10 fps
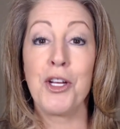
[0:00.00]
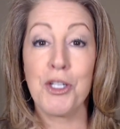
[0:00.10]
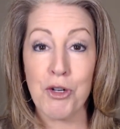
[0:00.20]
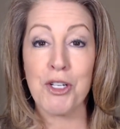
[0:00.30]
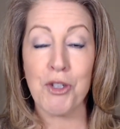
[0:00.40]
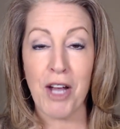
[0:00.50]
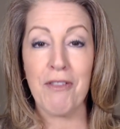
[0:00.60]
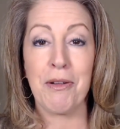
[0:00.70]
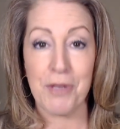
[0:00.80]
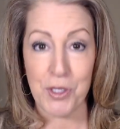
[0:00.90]
Truck
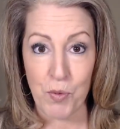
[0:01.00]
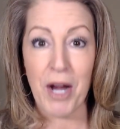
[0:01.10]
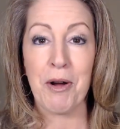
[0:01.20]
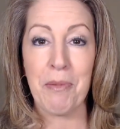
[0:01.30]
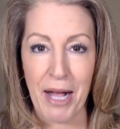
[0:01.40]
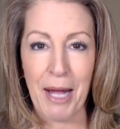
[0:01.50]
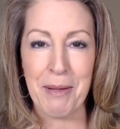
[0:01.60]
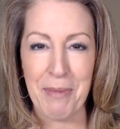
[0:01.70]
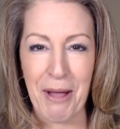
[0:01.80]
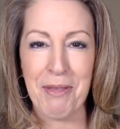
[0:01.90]
driving, swearing, potty
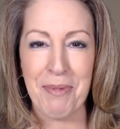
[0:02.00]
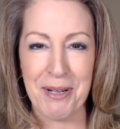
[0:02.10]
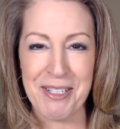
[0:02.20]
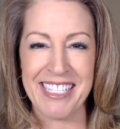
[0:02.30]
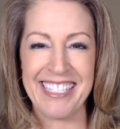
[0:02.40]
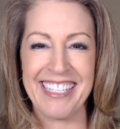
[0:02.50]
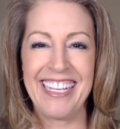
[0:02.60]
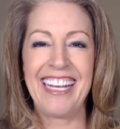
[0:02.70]
mouth person.